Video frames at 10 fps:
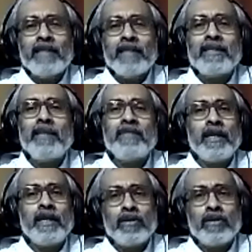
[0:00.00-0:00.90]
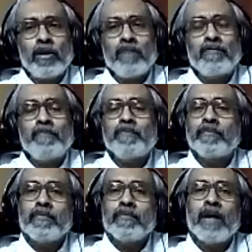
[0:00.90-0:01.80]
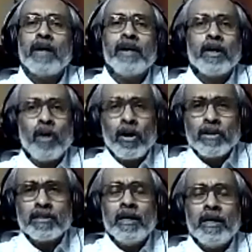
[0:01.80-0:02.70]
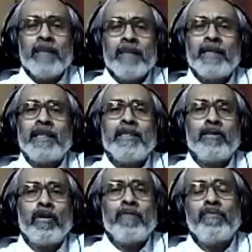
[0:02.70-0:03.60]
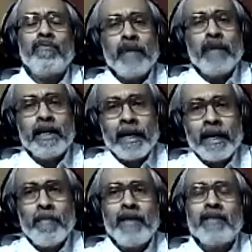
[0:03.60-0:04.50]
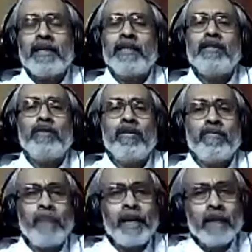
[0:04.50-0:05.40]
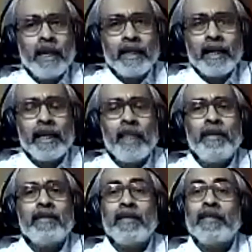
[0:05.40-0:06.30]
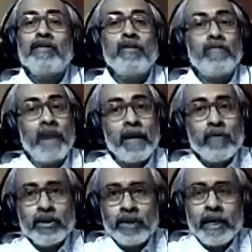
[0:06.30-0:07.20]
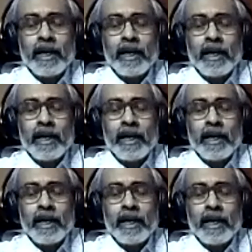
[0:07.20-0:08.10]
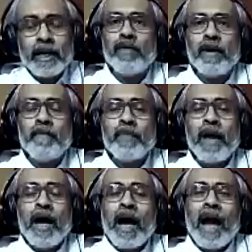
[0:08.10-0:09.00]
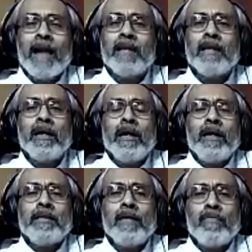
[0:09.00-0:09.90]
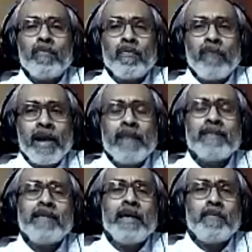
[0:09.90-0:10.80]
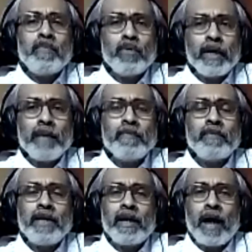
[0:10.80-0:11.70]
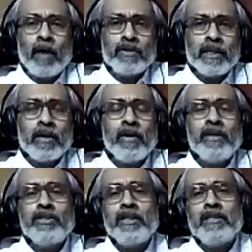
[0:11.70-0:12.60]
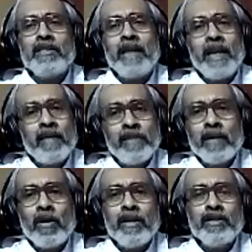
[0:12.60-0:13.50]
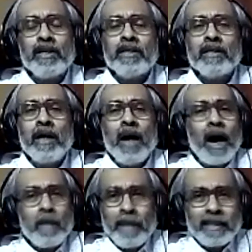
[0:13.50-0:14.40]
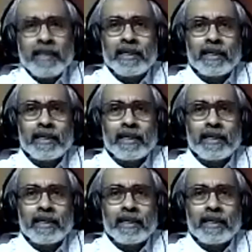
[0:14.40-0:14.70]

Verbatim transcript: them certain sort of records, certain sort of food entitlement, certain sort of medical entitlement, certain sort of education entitlement for their children. And the ways they are put up, their housing conditions, their living conditions are pathetic.